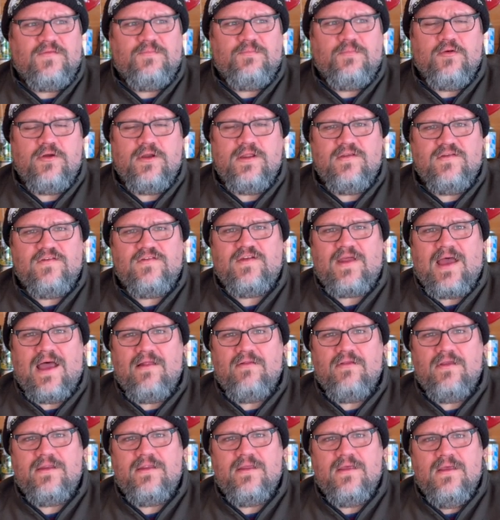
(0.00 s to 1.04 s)
pretty
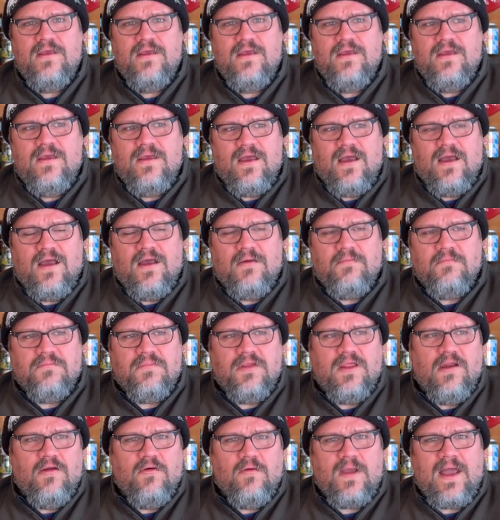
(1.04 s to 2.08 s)
solid. Um,
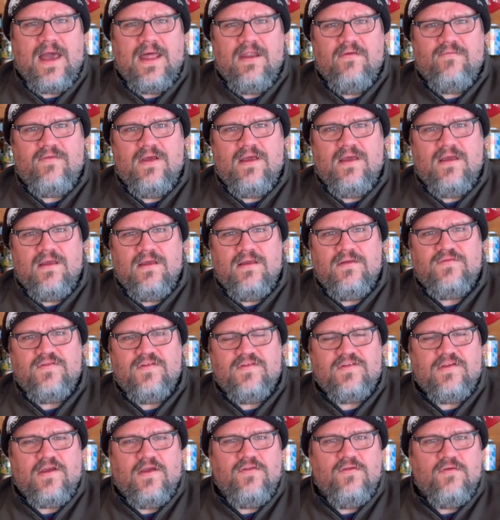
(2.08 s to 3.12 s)
you know, kind of a, a,
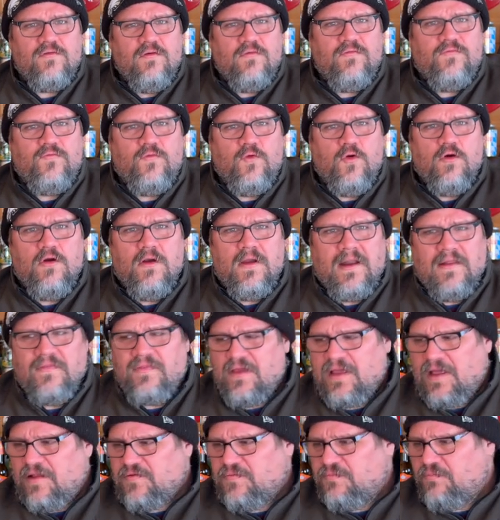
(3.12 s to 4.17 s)
just under a four, and I
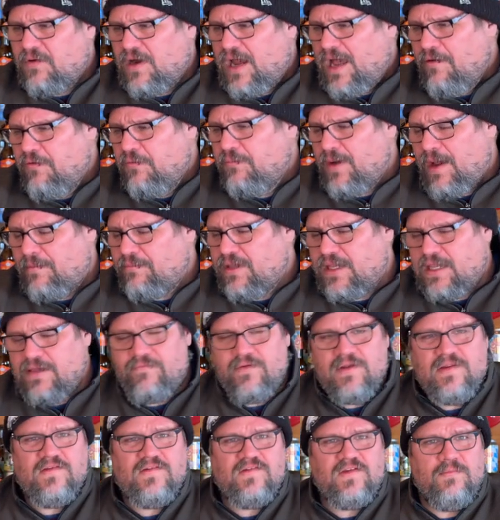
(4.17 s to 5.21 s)
think that's I would probably give
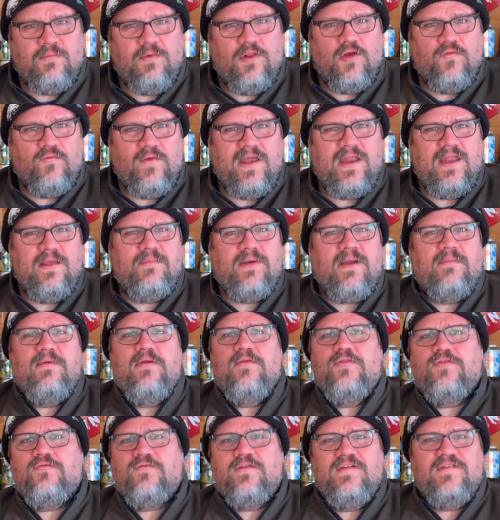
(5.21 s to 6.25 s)
it a similar rating, probably a
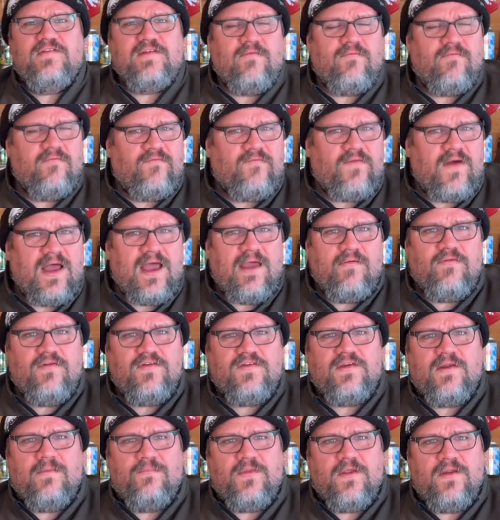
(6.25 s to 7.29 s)
three seven five or
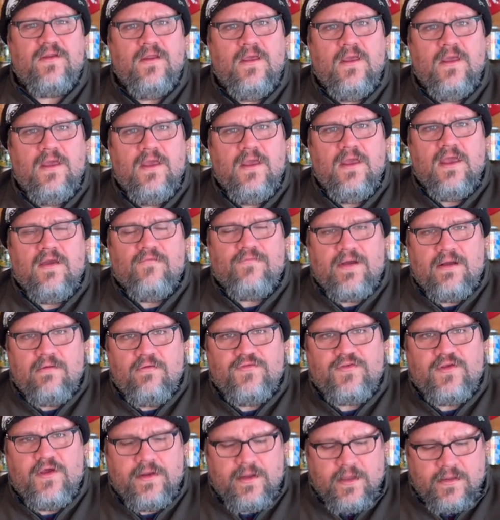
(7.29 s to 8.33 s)
something, if I
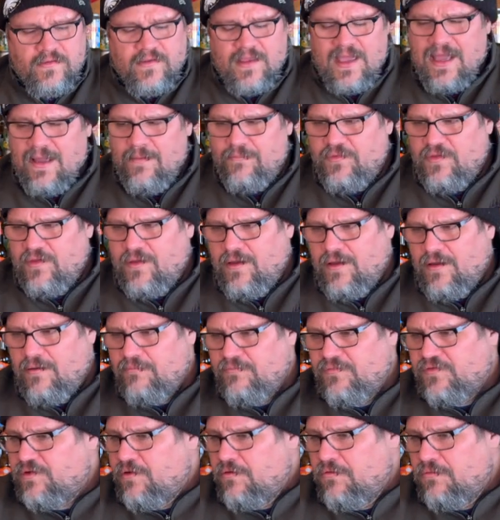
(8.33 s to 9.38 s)
was on Untappd. Um,
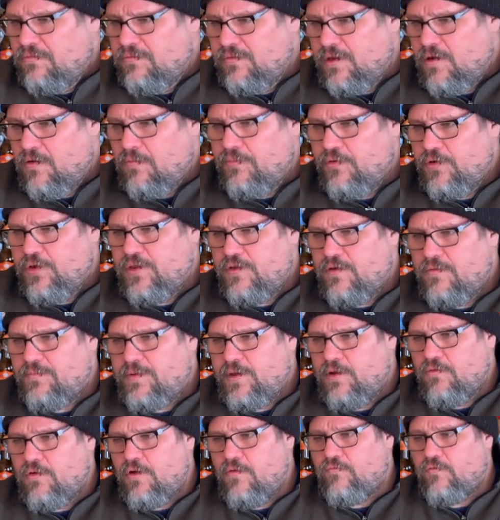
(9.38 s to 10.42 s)
so you know, pretty good
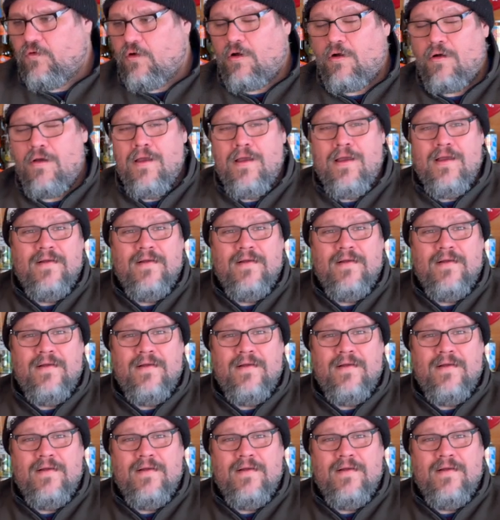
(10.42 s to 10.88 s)
beer overall.